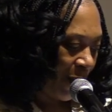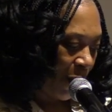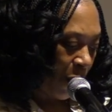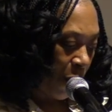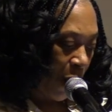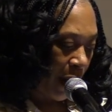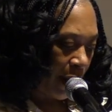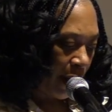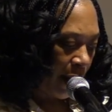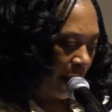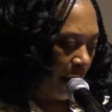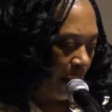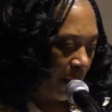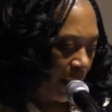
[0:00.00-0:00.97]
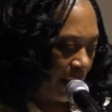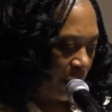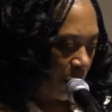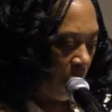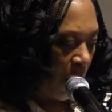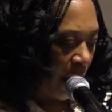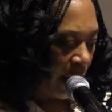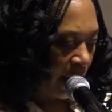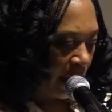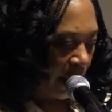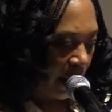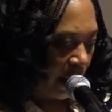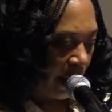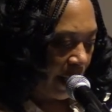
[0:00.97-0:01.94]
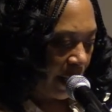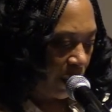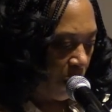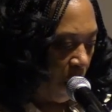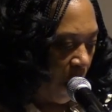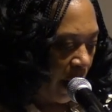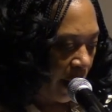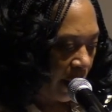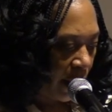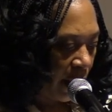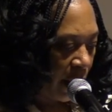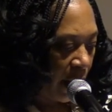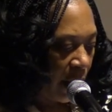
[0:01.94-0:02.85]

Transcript: 1 plus 1 is 1.